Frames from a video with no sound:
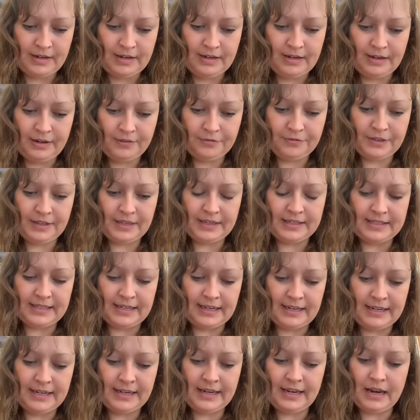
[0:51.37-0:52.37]
if there is
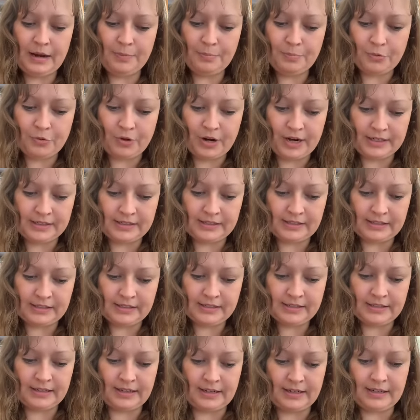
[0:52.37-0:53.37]
any
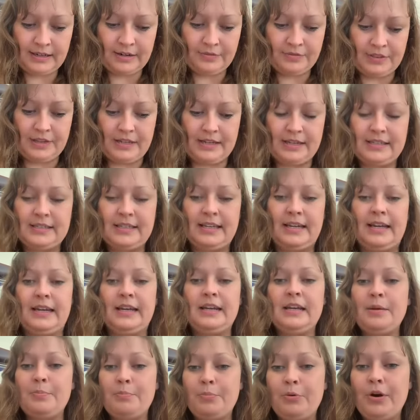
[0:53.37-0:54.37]
uprightness and if there is
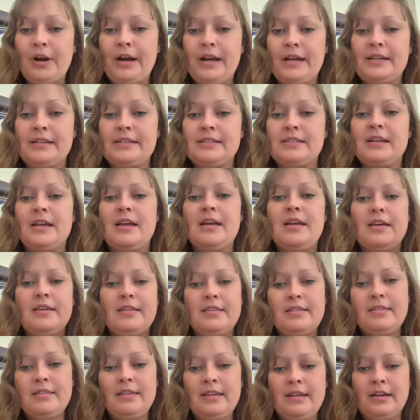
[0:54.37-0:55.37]
any praise,
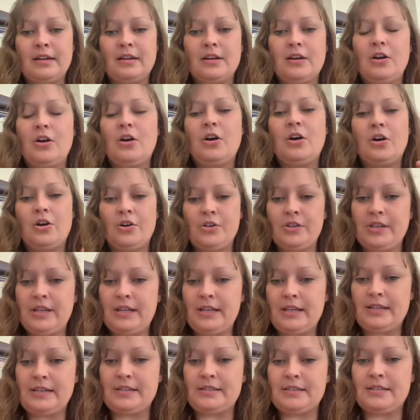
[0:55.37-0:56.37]
think on
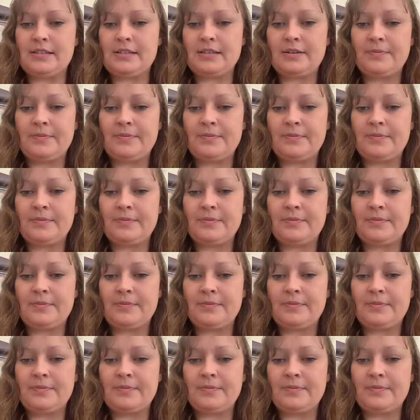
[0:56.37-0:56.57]
these."